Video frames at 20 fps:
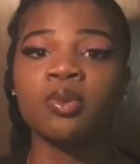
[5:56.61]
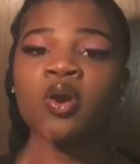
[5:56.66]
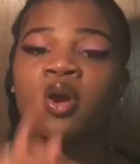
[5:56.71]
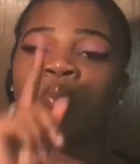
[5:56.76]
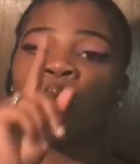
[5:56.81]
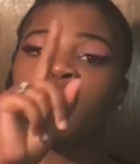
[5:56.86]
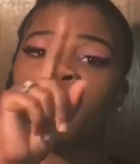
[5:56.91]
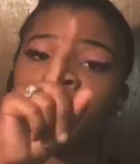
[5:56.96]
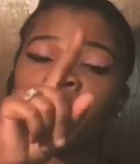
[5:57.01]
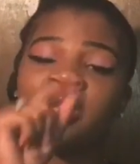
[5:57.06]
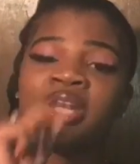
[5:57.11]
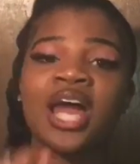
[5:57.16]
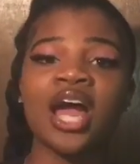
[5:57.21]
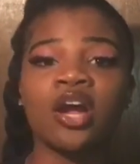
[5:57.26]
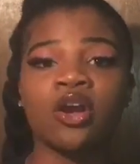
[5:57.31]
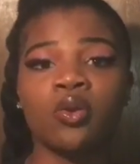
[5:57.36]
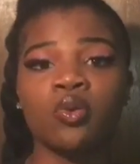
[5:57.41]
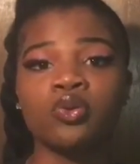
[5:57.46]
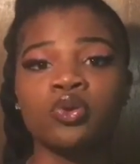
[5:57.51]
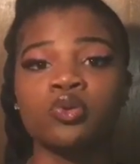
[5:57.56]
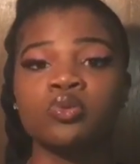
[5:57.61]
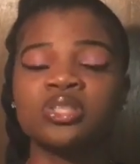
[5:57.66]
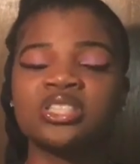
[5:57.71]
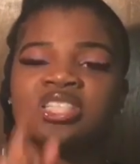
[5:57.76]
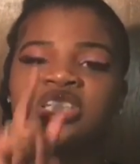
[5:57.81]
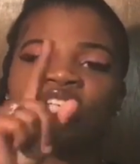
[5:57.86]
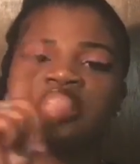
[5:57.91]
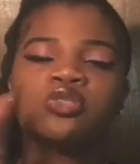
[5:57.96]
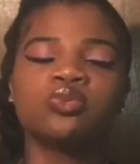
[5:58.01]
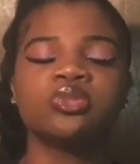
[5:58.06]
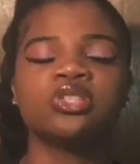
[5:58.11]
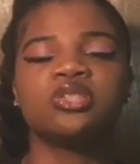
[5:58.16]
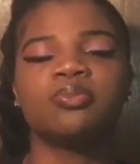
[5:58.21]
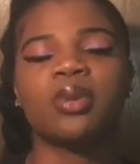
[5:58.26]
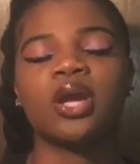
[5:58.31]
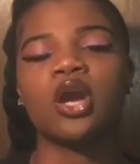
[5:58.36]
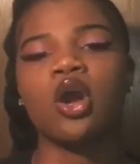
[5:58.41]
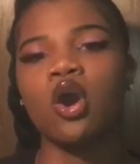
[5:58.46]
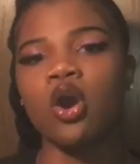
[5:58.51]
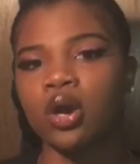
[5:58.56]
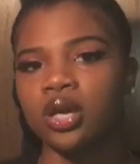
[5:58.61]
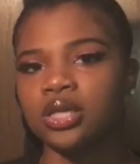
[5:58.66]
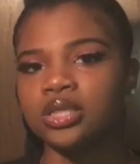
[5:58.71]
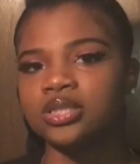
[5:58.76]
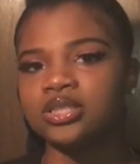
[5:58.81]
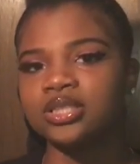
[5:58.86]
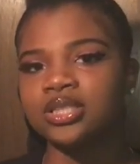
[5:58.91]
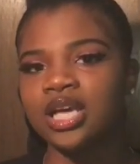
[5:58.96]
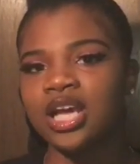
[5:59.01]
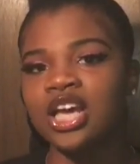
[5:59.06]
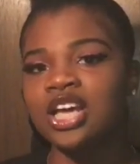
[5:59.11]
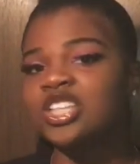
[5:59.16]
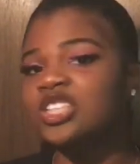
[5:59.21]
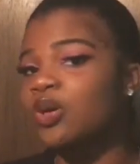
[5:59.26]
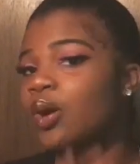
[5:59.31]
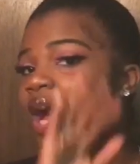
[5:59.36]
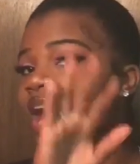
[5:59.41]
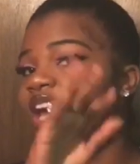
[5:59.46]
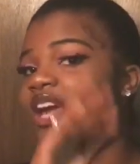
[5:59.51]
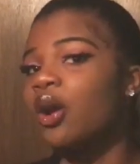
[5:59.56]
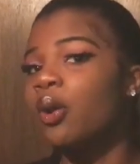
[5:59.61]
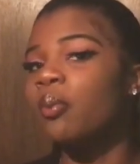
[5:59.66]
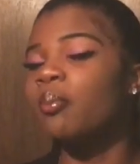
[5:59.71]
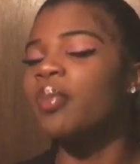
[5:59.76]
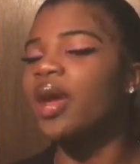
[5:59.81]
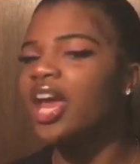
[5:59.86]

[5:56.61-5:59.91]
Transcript: But what we not gonna do is disrespect August. So I ain't gonna